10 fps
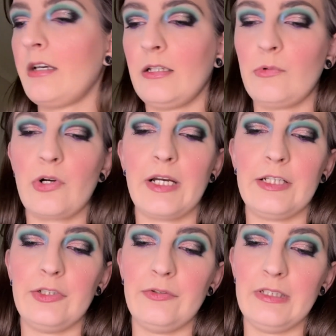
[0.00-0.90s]
Then we'll go ahead
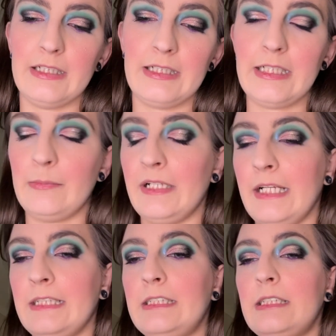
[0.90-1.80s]
and do the
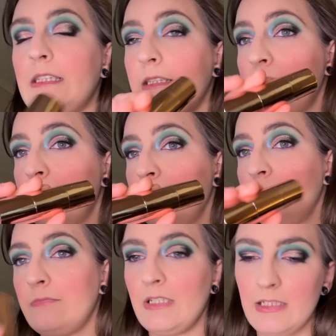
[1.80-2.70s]
ABH
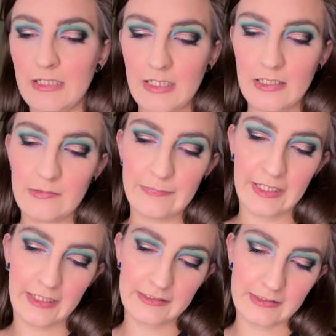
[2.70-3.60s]

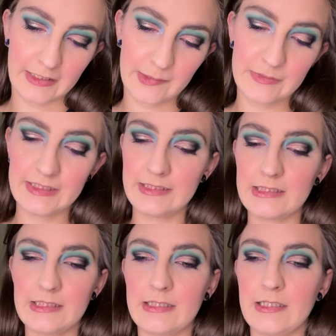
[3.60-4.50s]
Pink
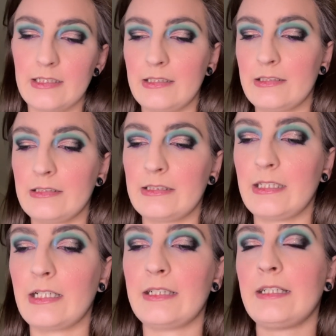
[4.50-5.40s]
Diamonds
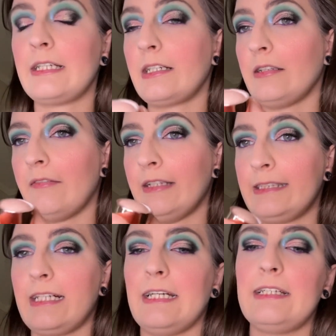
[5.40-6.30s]
Stick Highlight. I love this
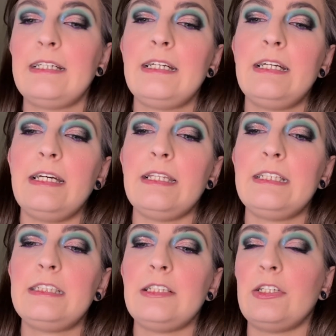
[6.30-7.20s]
guy.
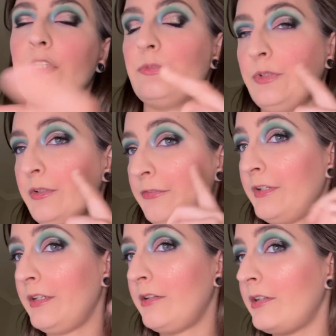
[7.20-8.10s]
This you can use your
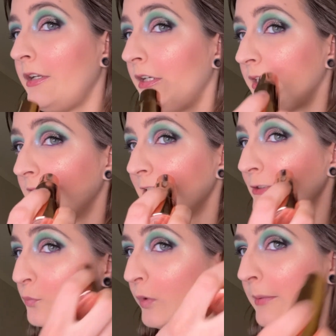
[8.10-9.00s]
finger. You can just
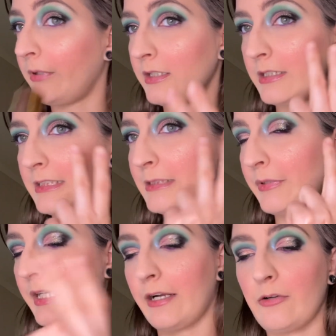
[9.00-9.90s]
swipe it on,
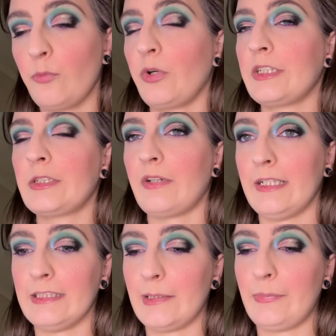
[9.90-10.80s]
spread out. Works great.
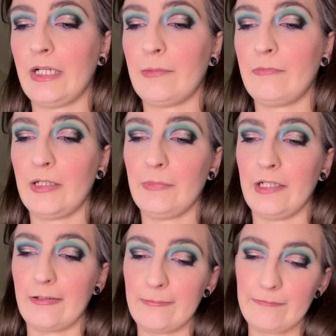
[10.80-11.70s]
So I'm going to pick up my
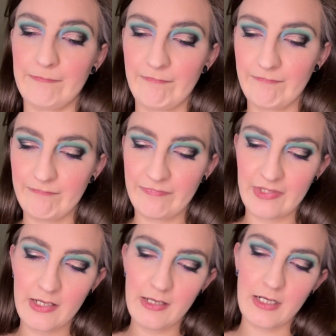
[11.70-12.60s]
makeup.
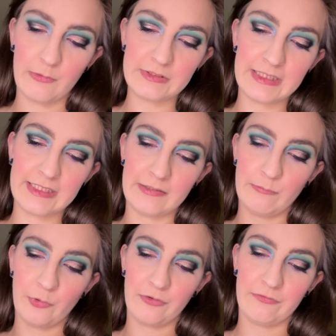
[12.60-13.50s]
Wish I did
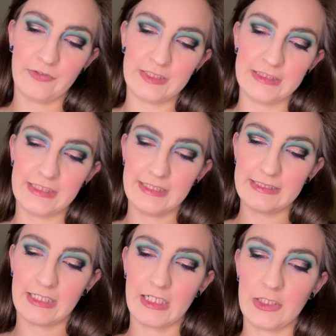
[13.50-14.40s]
more fun shades,
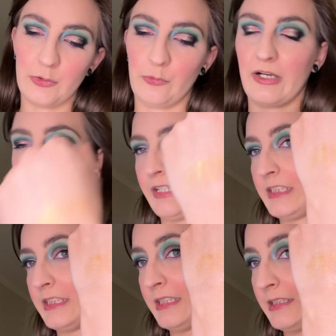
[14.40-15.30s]
like holographic
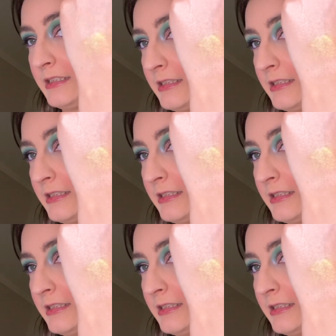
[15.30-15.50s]
shades.